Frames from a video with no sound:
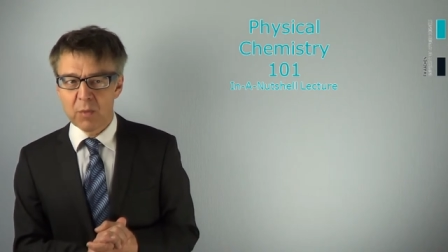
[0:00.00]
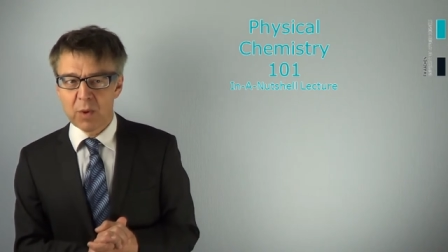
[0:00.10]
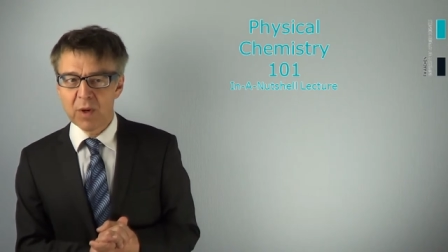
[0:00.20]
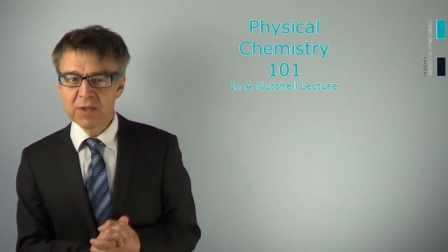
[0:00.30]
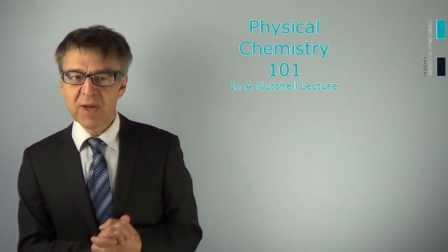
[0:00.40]

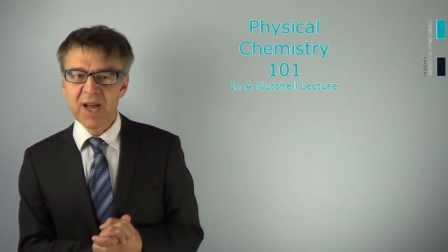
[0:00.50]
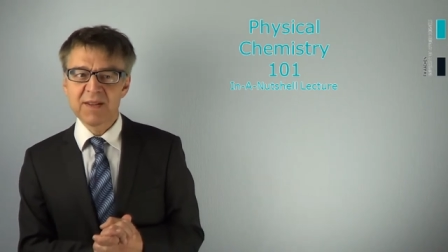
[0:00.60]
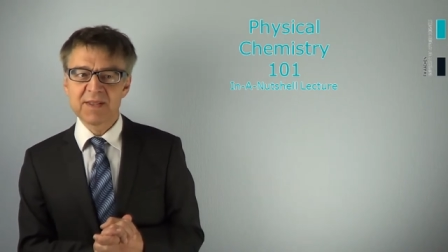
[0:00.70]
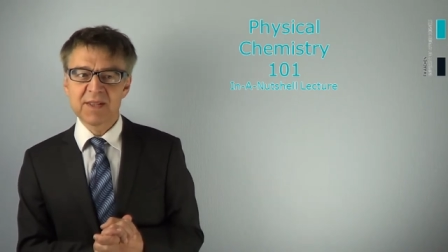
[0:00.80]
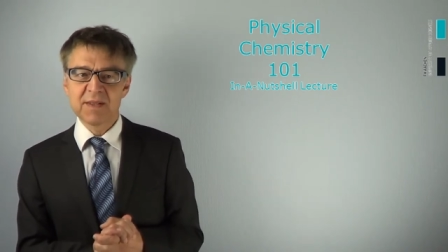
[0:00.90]
We want to
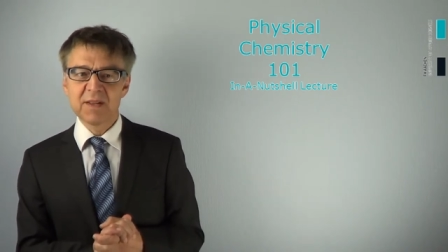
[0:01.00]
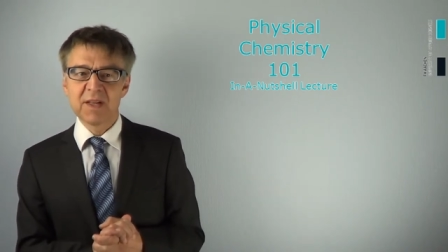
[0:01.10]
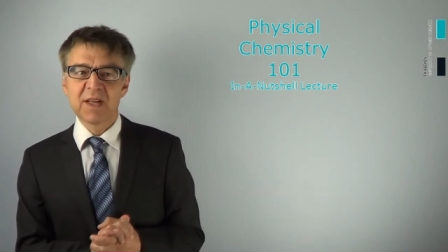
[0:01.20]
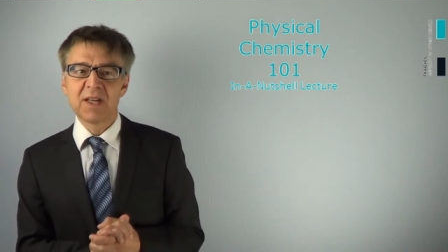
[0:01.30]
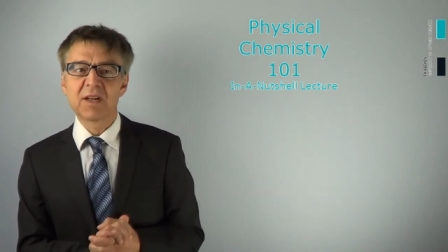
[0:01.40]
answer
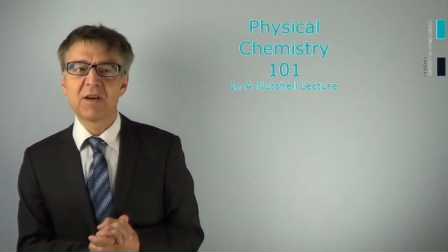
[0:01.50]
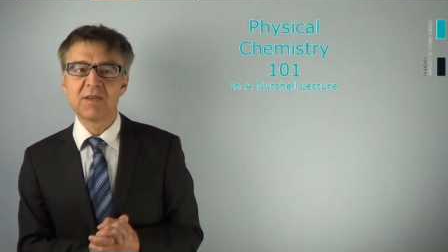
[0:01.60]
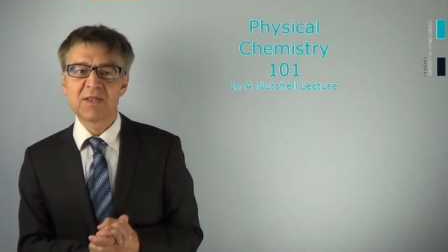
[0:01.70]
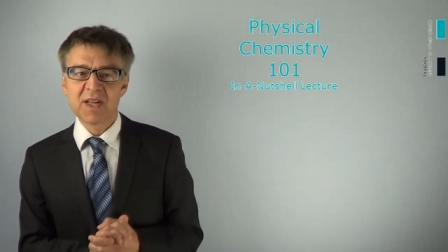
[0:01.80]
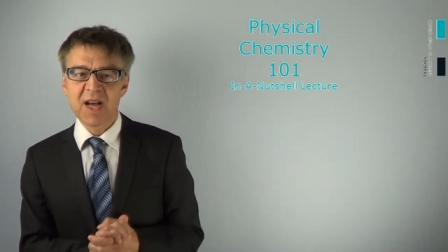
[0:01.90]
in a
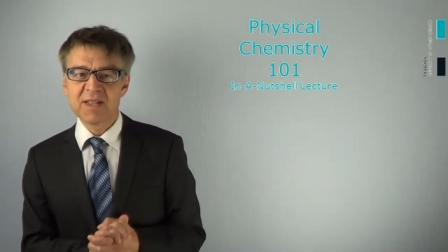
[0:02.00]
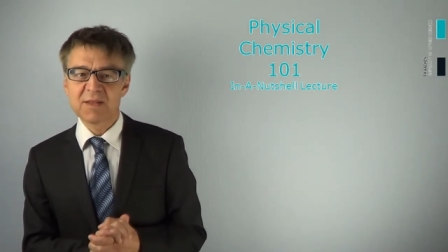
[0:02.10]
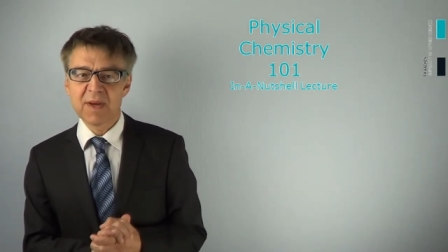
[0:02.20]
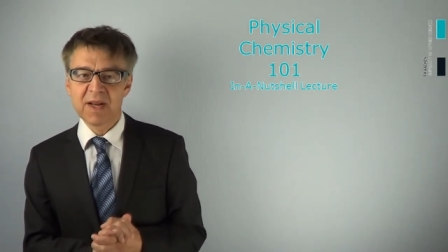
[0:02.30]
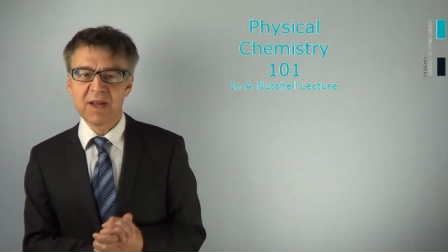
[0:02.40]

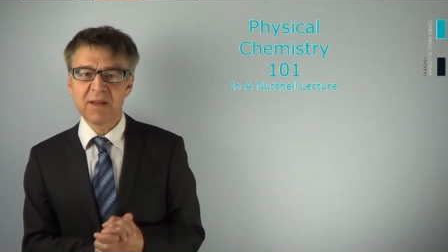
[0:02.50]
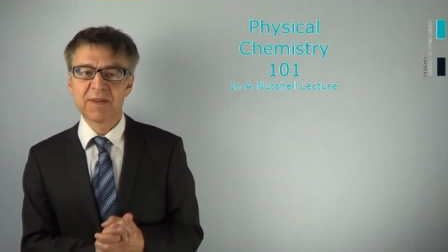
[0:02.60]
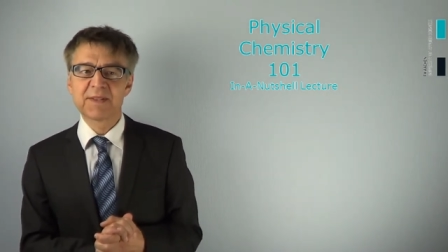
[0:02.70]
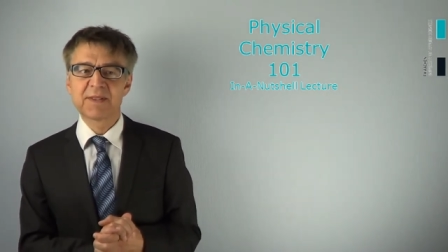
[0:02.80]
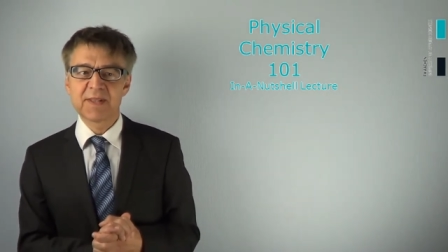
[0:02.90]
concise manner
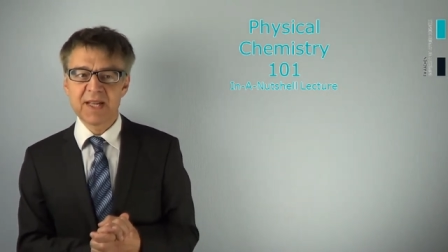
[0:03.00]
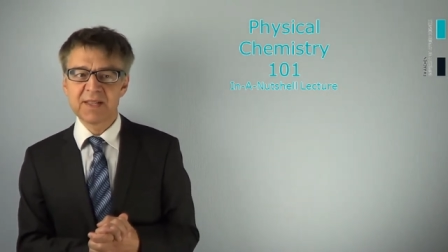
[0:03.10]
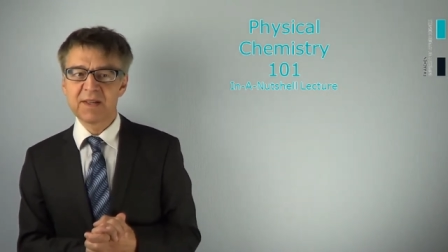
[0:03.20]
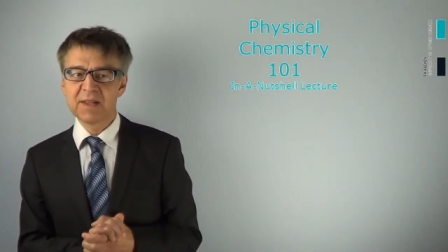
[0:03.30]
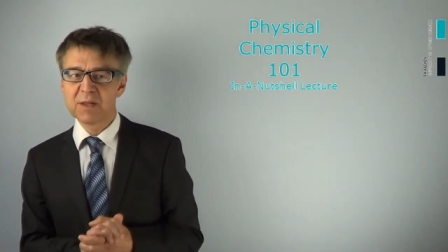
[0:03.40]
the
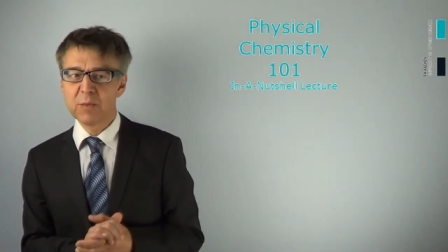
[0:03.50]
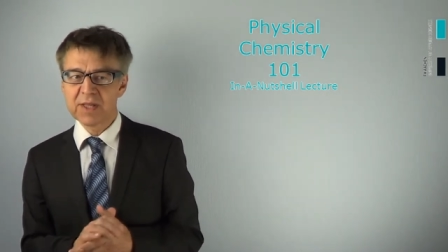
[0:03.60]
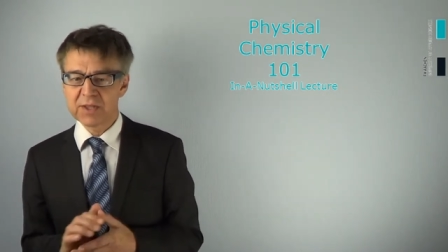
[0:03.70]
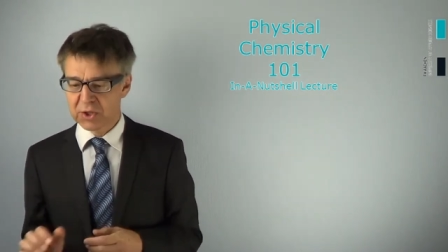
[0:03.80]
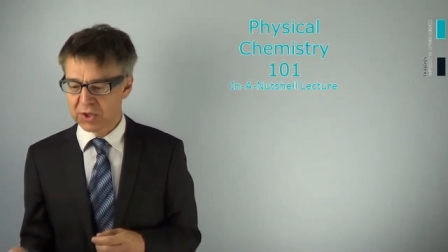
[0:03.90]
central
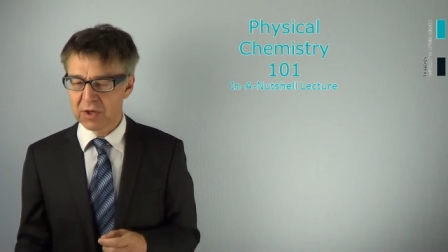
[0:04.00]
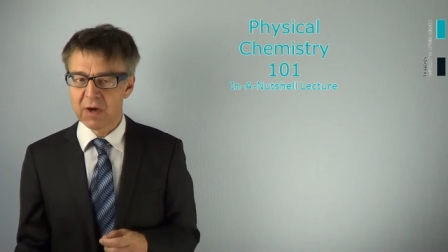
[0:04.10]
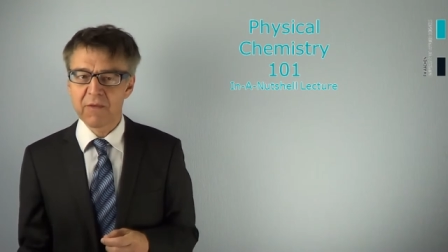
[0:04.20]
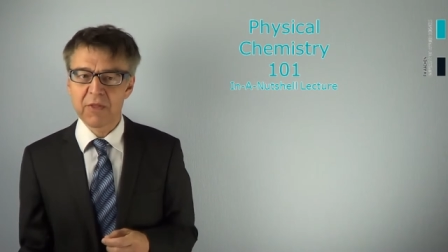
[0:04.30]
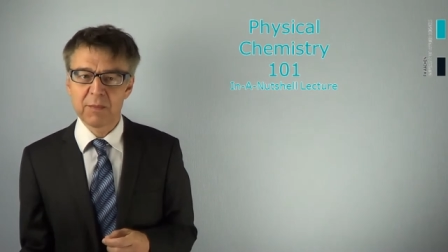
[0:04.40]
question
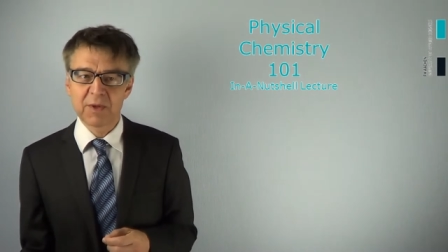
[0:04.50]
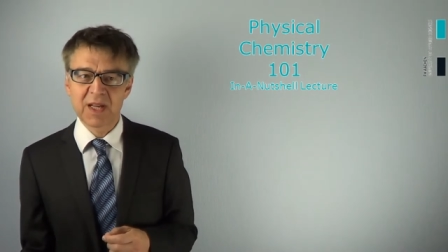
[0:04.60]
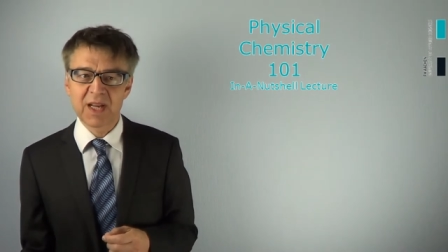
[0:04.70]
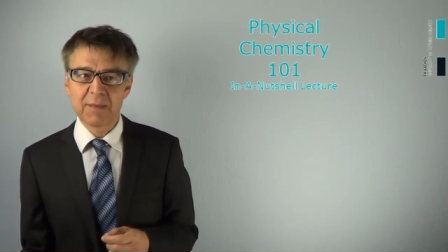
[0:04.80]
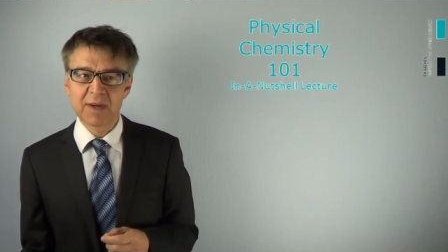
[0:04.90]
of
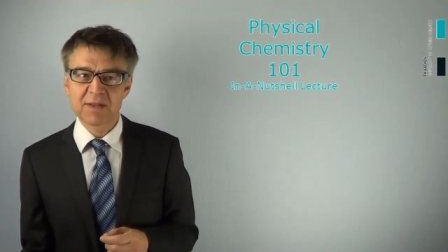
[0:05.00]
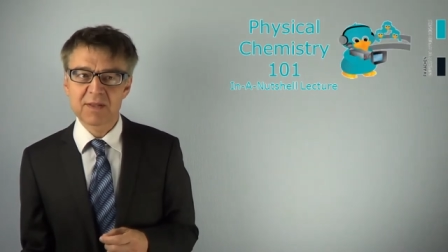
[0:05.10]
thermodynamics